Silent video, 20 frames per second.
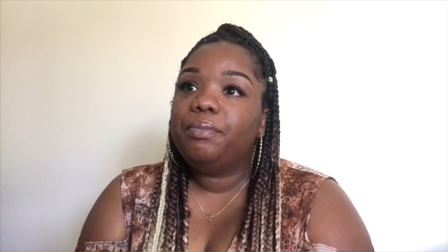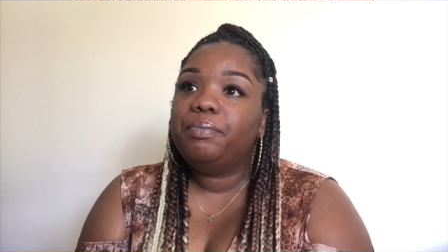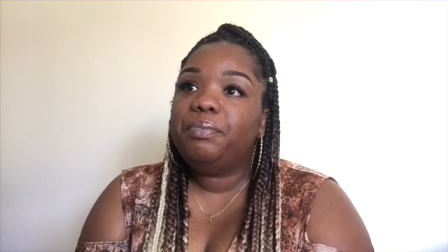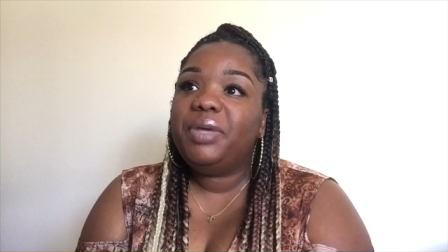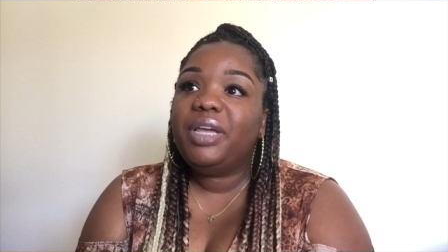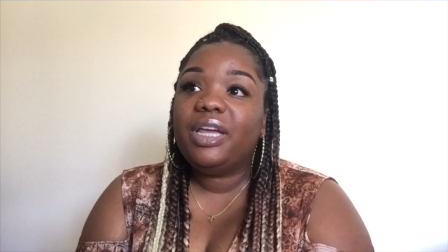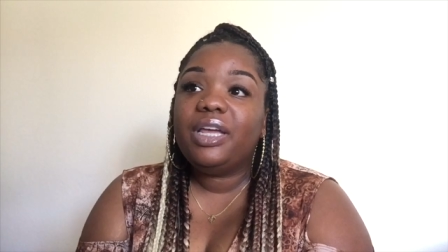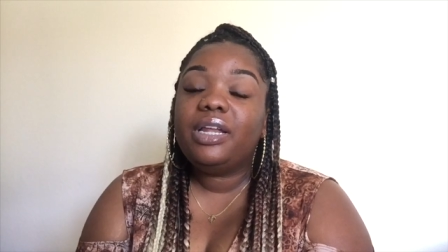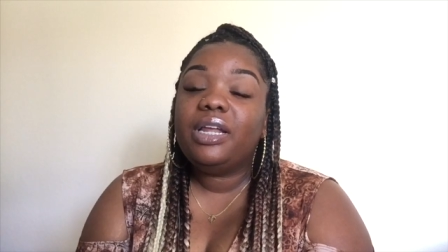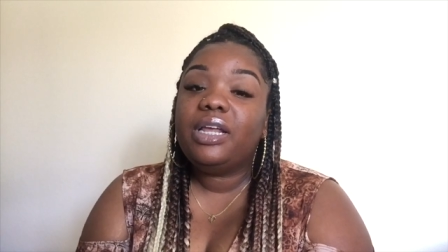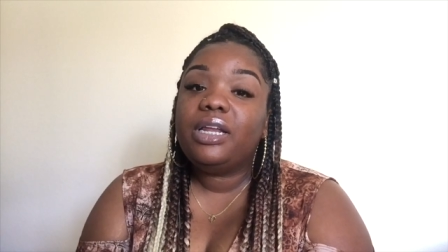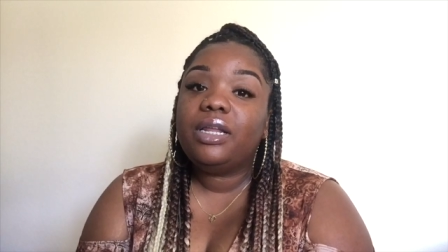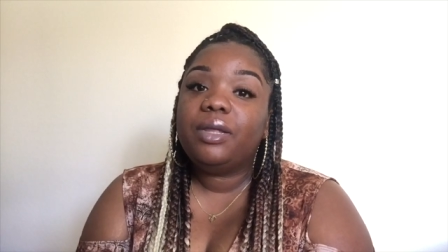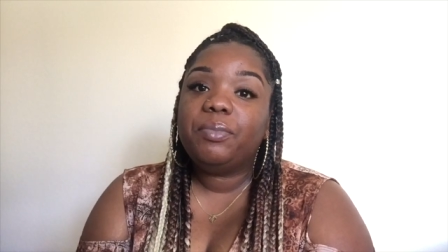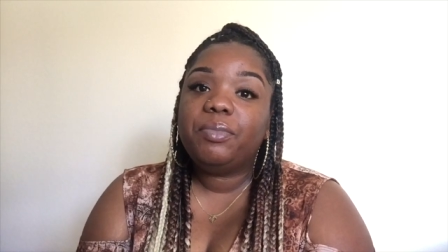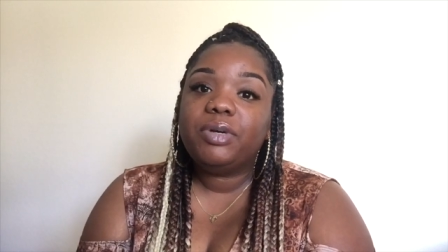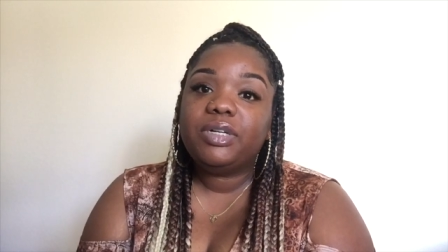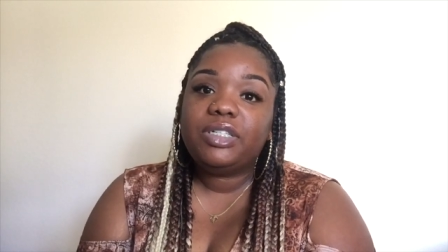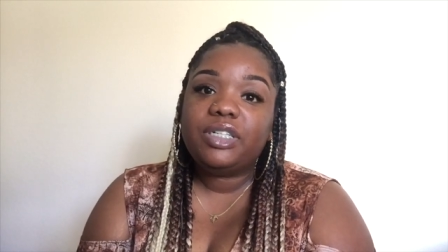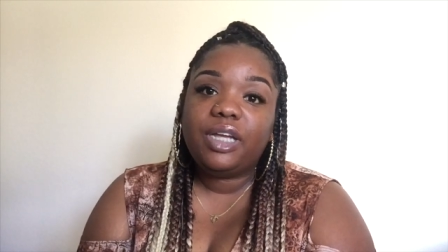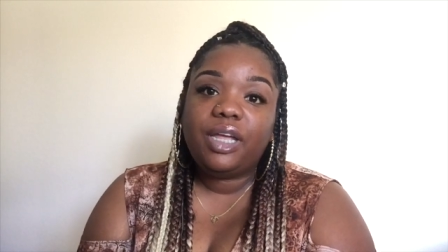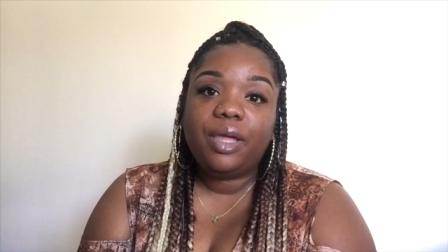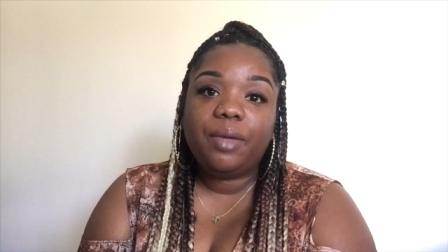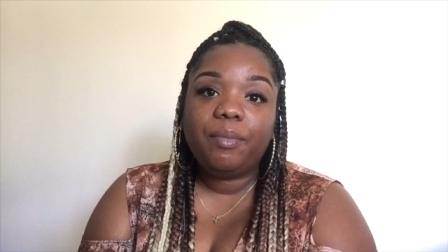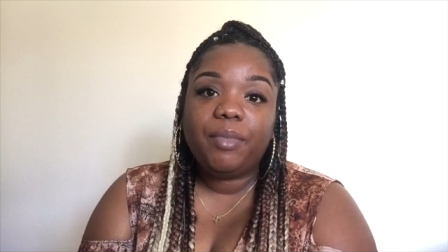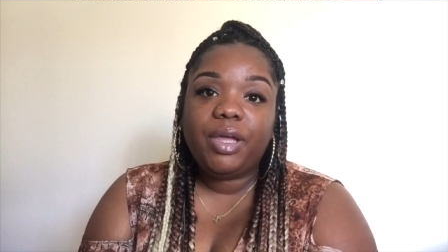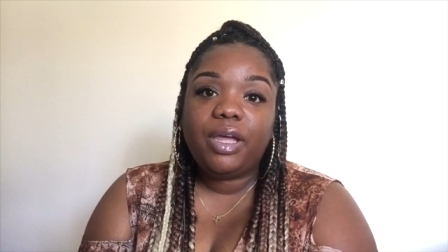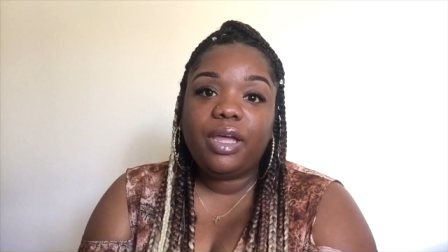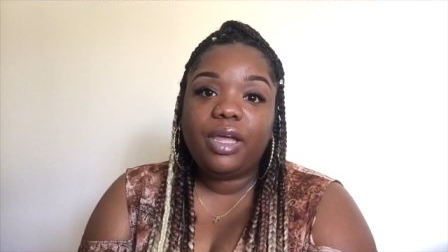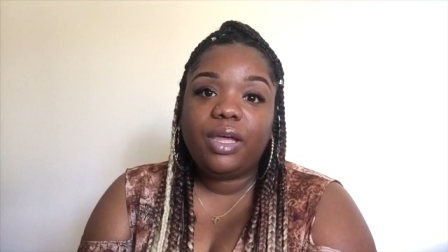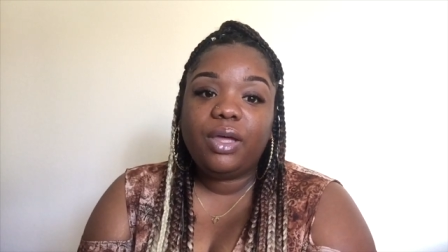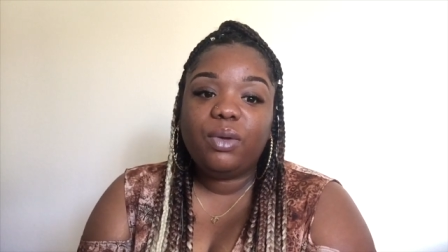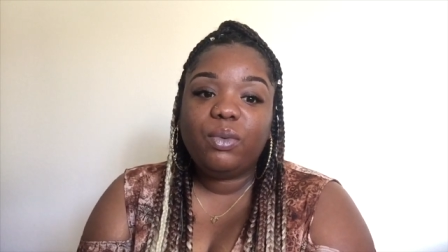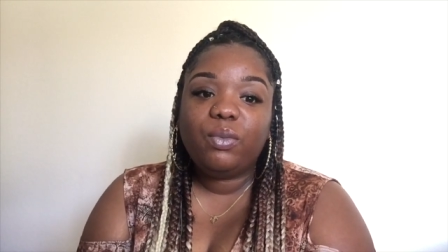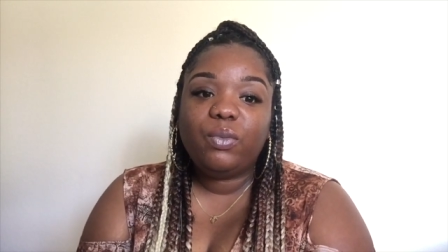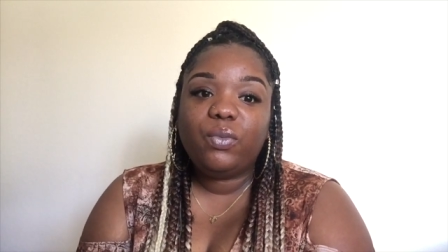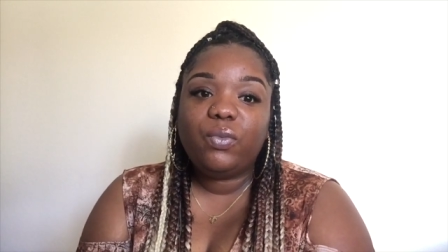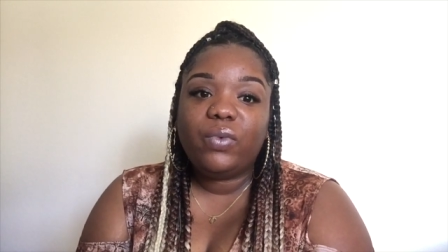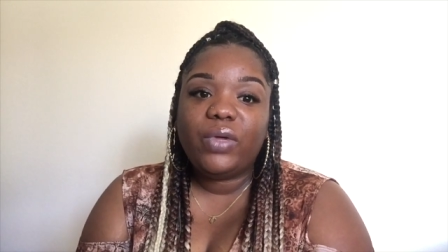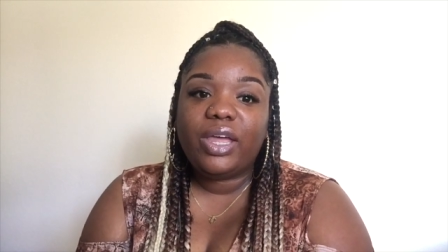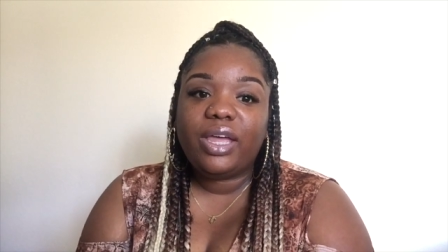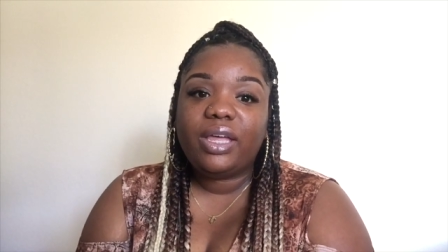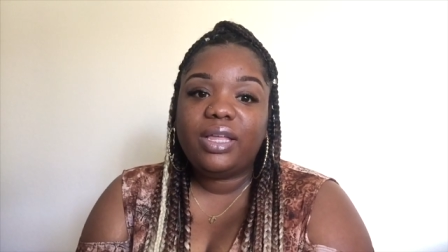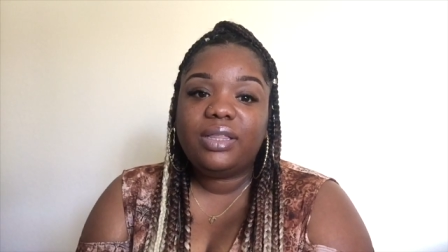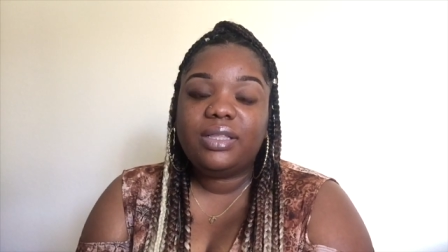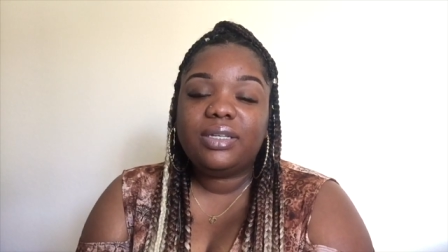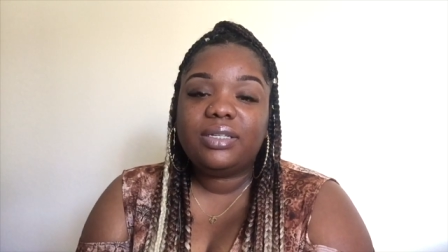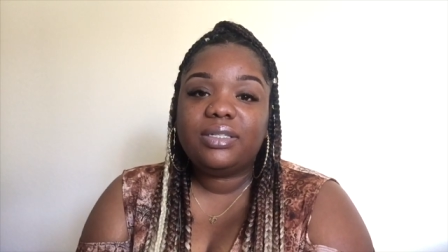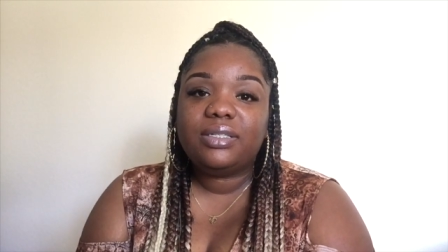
Being in a predicament with